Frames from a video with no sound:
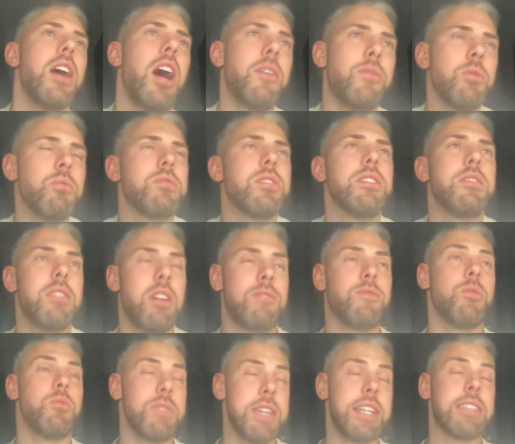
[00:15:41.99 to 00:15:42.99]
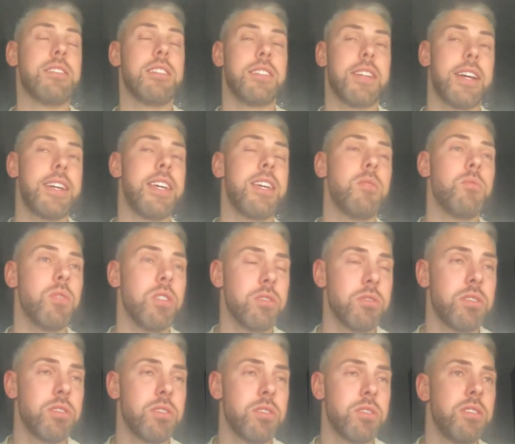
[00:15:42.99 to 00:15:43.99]
thought yesterday he
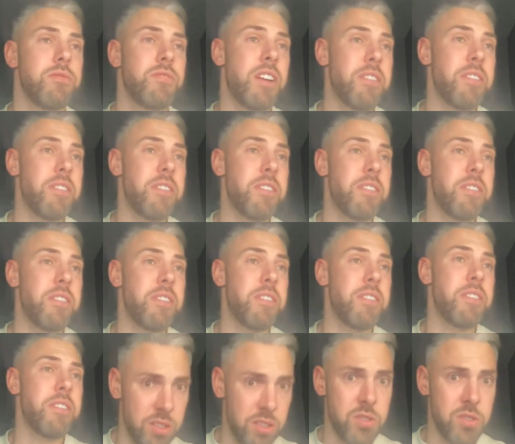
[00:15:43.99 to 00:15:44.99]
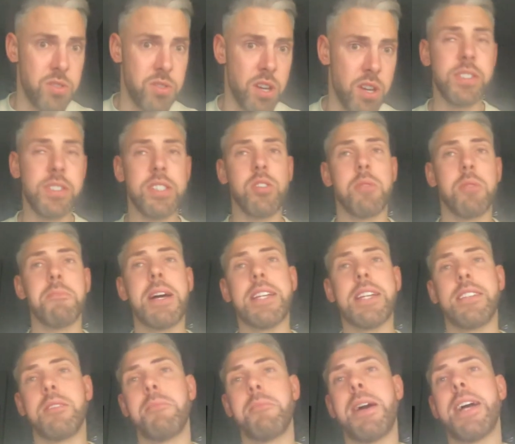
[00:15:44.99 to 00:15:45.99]
was very good and deservedly
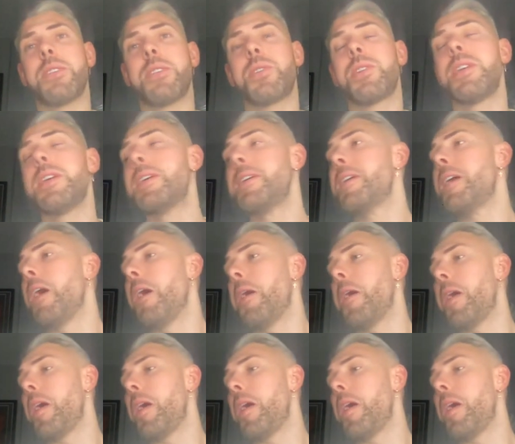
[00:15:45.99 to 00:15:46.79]
got man of the match.